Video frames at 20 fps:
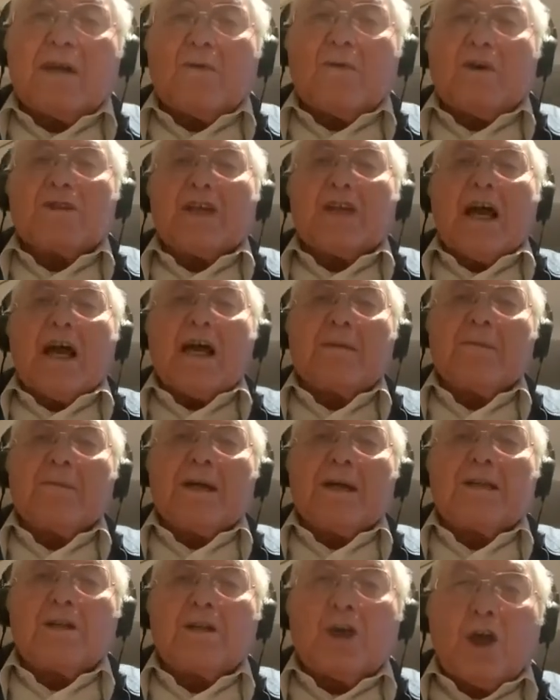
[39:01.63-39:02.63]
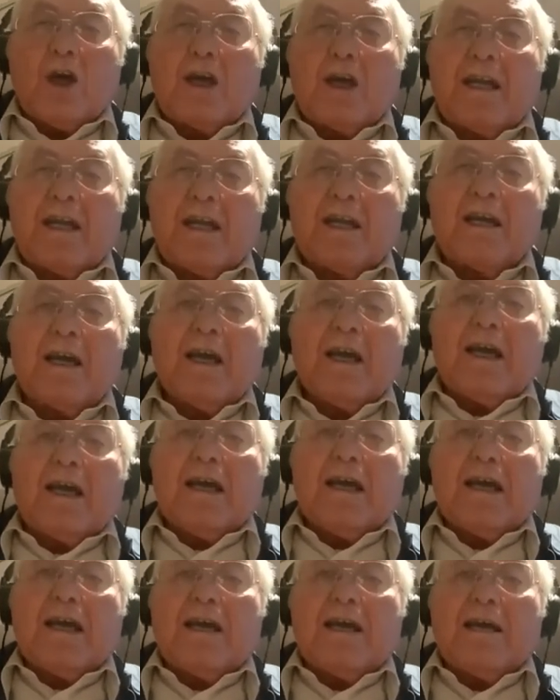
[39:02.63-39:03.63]
was a Hermann Göring
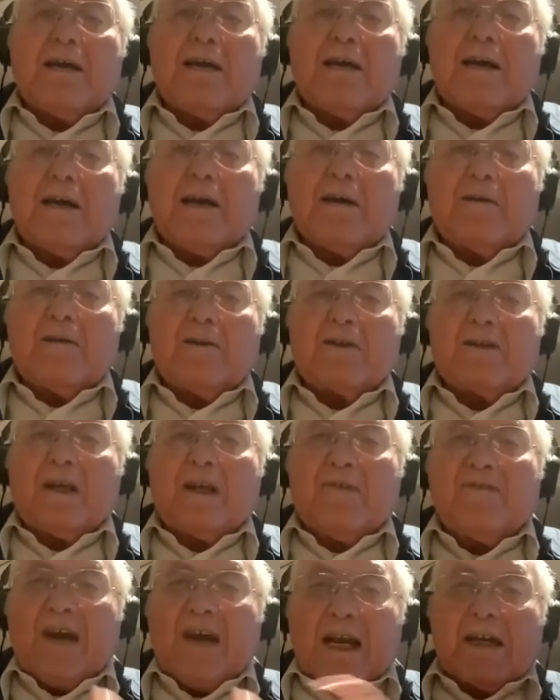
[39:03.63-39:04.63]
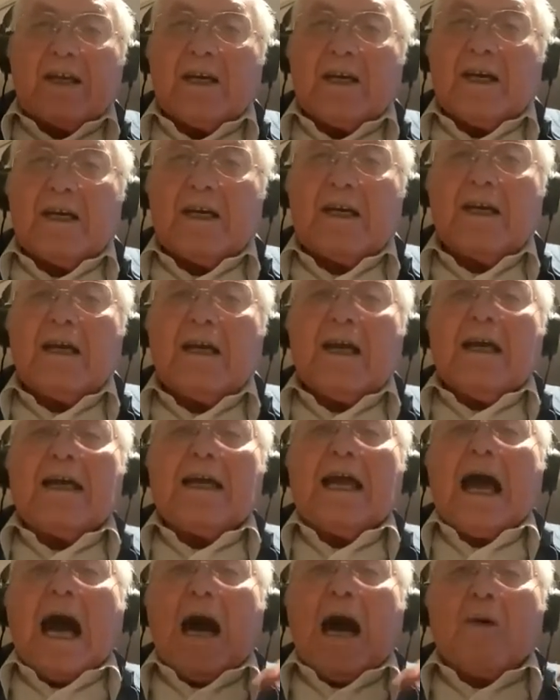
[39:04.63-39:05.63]
Werke.
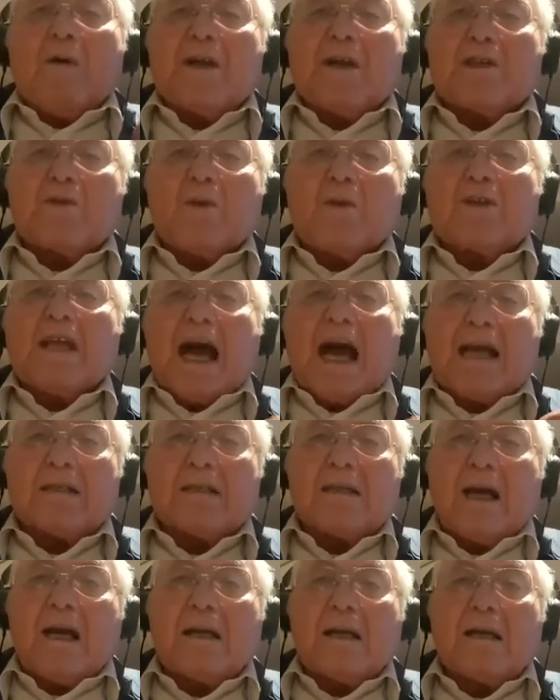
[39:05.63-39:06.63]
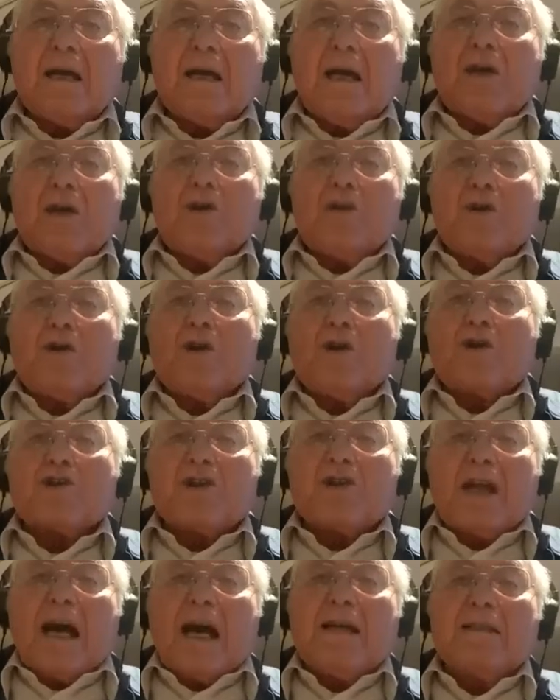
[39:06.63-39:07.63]
Ours was Hassak, Hugo
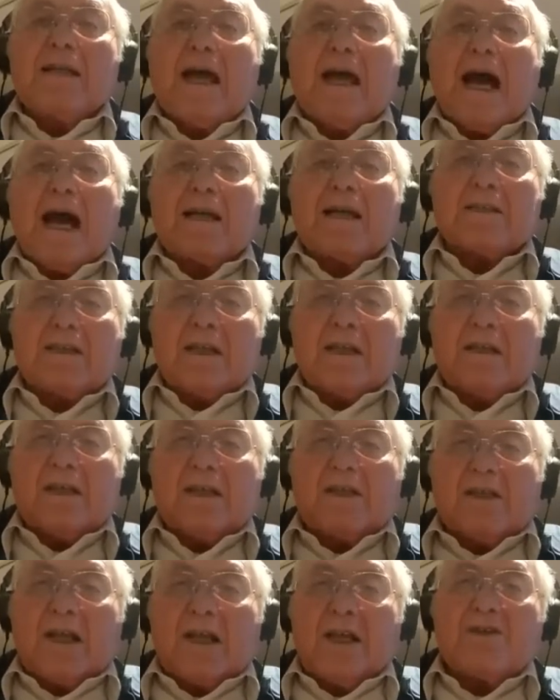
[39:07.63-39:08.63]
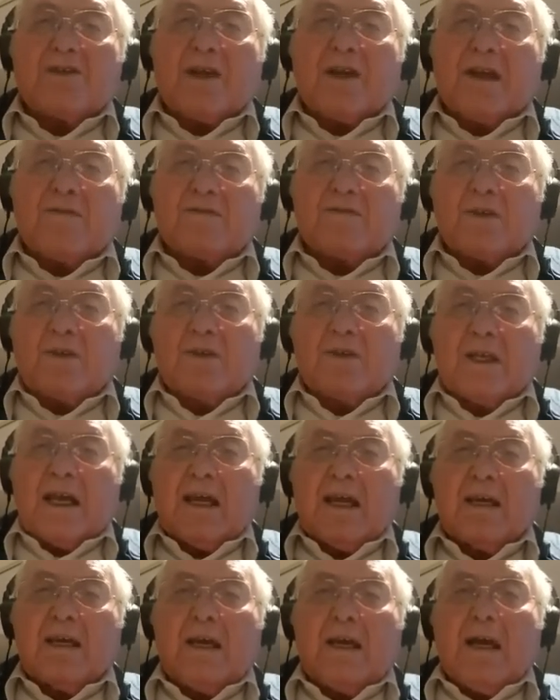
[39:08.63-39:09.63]
Schneider Aktiengesellschaft. So
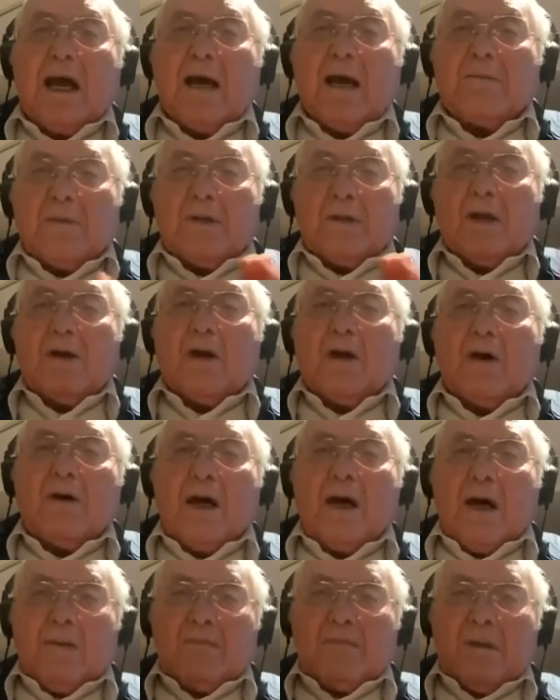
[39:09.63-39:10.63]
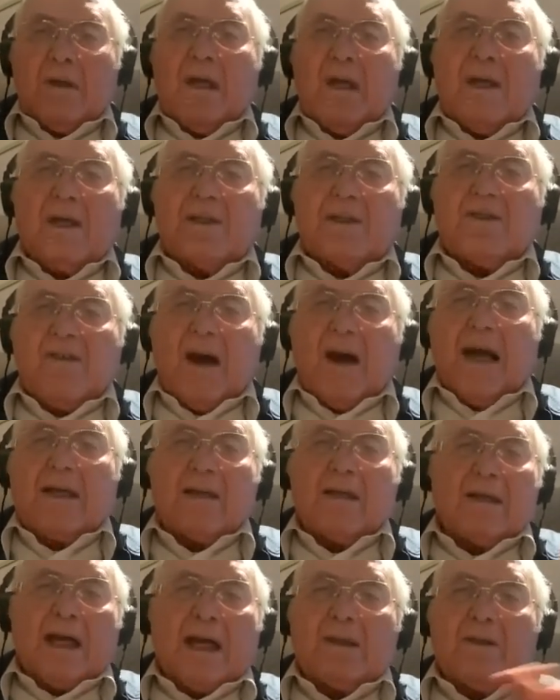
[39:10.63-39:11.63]
there, it's fine.
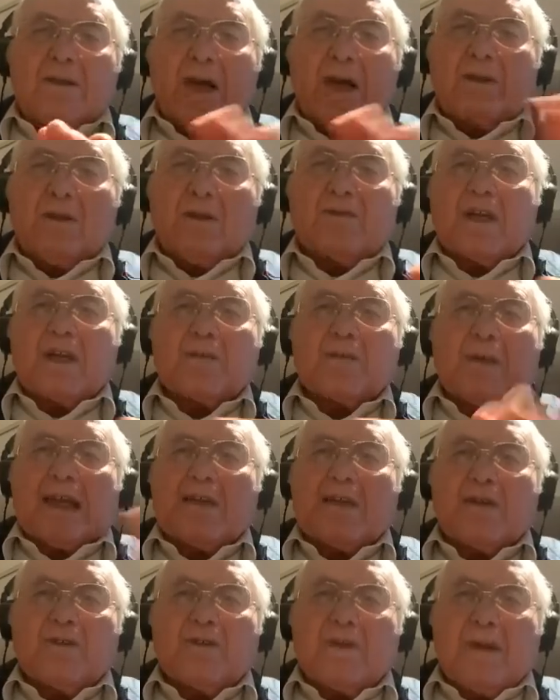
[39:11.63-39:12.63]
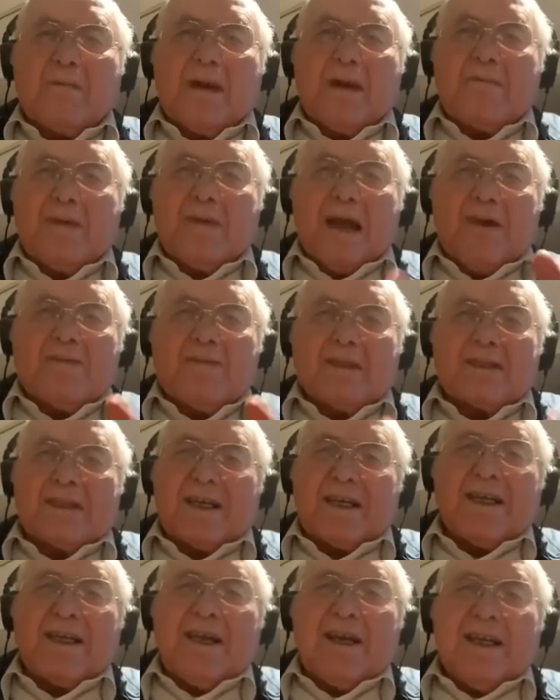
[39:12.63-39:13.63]
I don't expect you to remember
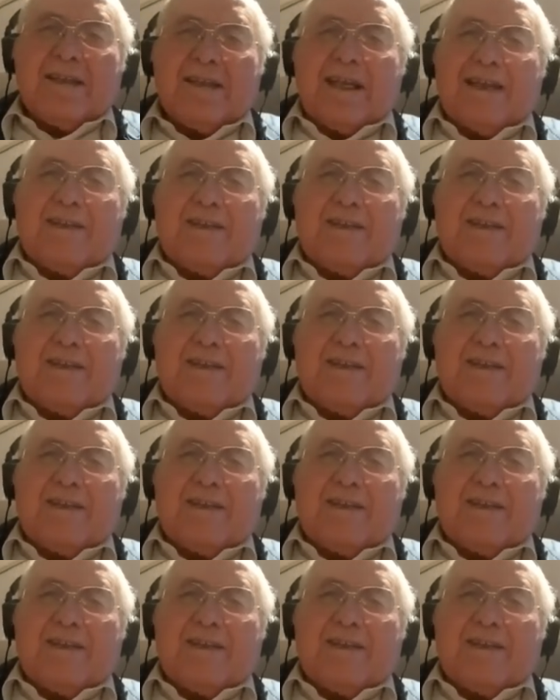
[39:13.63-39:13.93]
everything that